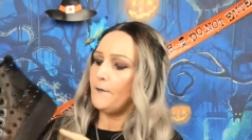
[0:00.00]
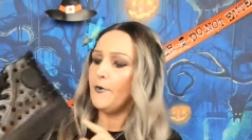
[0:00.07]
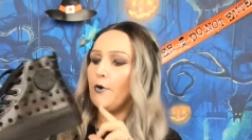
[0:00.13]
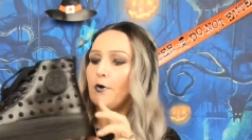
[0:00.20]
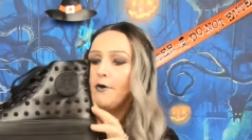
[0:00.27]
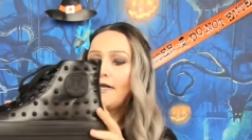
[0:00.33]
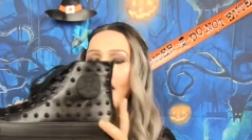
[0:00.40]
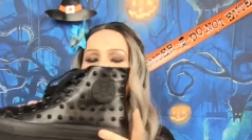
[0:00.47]

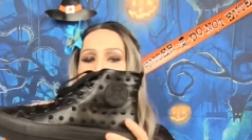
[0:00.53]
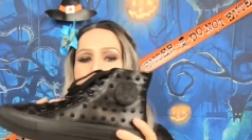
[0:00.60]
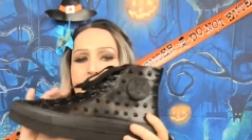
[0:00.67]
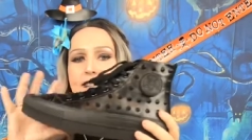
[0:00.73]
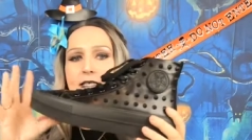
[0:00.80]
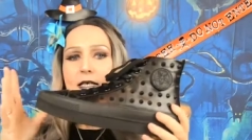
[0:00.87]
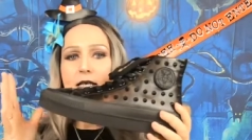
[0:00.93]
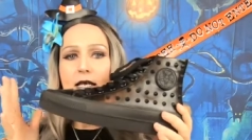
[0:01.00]
But
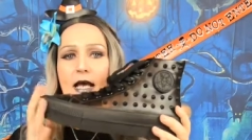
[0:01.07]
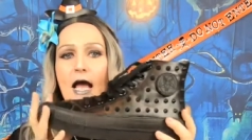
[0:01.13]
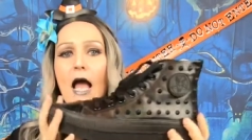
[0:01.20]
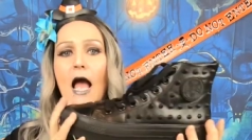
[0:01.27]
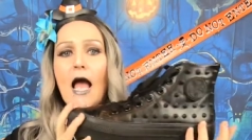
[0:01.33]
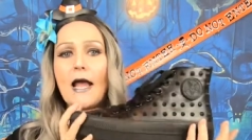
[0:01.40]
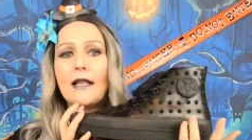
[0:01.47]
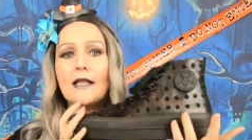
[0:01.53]
guys,
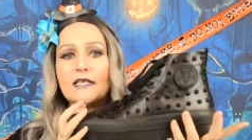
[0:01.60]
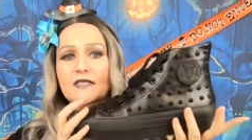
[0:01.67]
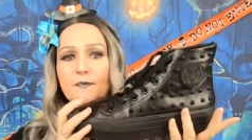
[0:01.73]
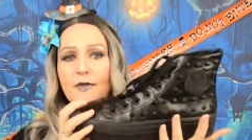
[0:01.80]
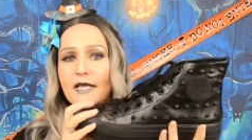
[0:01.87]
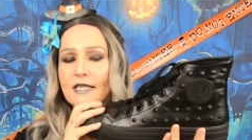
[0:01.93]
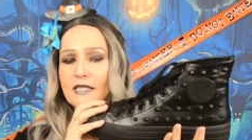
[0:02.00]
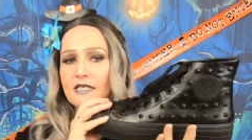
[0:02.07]
I'll
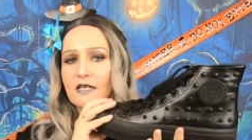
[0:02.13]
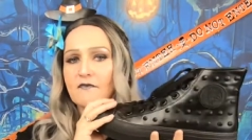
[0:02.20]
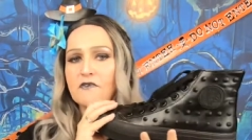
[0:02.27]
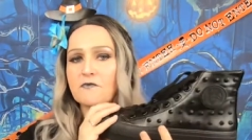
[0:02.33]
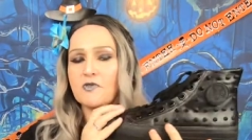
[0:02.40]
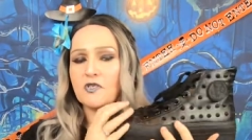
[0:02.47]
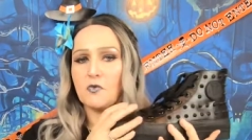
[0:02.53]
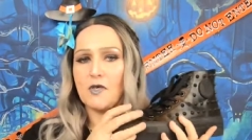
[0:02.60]
explain the
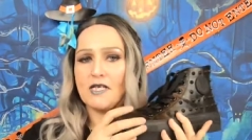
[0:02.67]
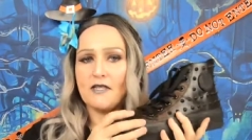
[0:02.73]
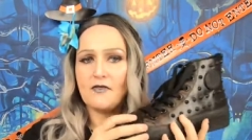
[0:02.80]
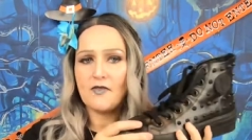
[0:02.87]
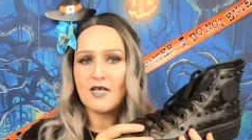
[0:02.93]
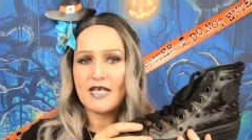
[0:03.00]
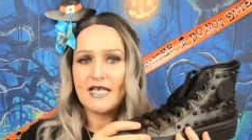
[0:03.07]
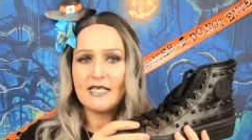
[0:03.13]
difference
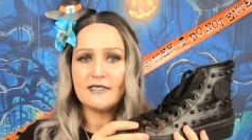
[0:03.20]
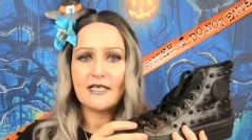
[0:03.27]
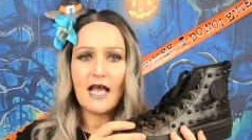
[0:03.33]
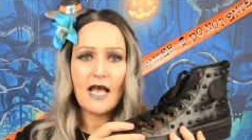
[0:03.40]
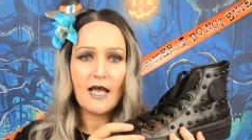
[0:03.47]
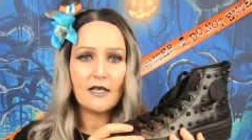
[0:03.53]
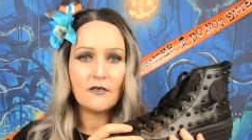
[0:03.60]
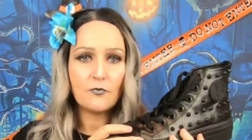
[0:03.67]
between these
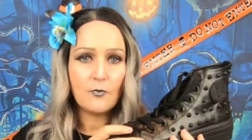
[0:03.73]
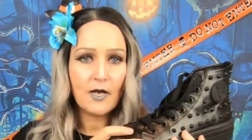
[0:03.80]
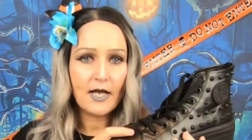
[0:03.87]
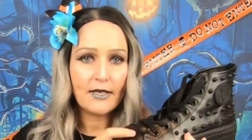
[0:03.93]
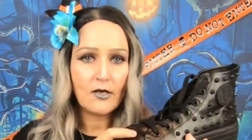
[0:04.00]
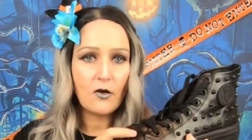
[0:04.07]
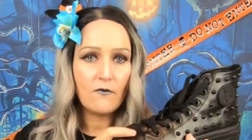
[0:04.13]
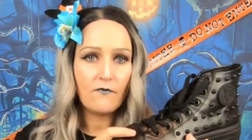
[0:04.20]
and
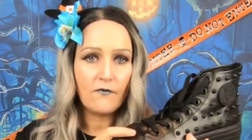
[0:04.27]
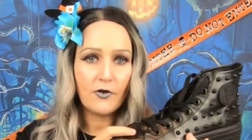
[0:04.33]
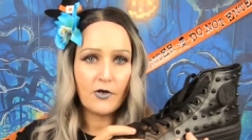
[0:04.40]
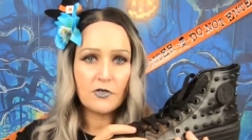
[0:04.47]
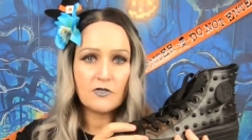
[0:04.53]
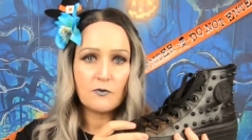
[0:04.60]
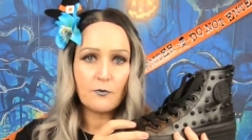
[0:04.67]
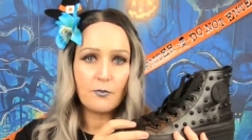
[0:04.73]
my
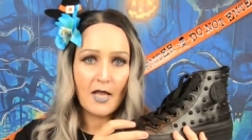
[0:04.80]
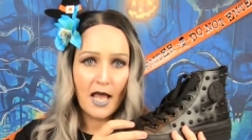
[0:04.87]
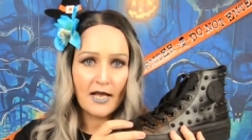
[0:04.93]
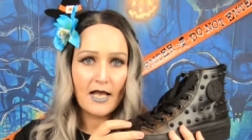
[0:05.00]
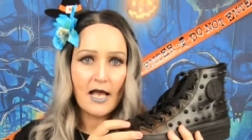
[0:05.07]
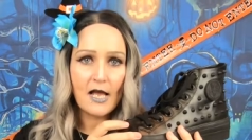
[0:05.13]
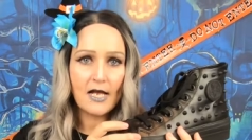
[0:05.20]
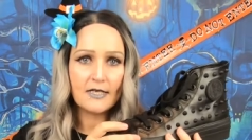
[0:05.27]
Converse
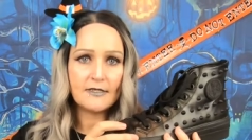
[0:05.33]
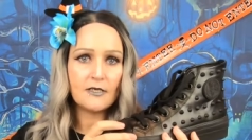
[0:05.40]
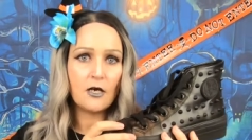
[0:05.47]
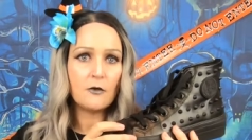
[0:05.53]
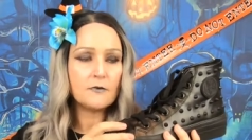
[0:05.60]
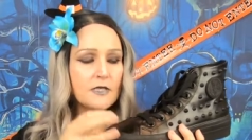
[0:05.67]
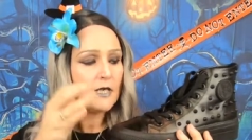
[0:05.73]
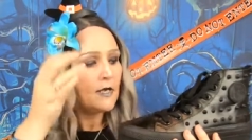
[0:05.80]
black high
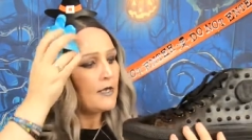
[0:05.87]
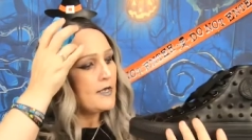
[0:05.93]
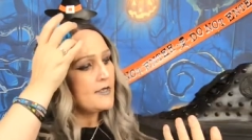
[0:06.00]
tops.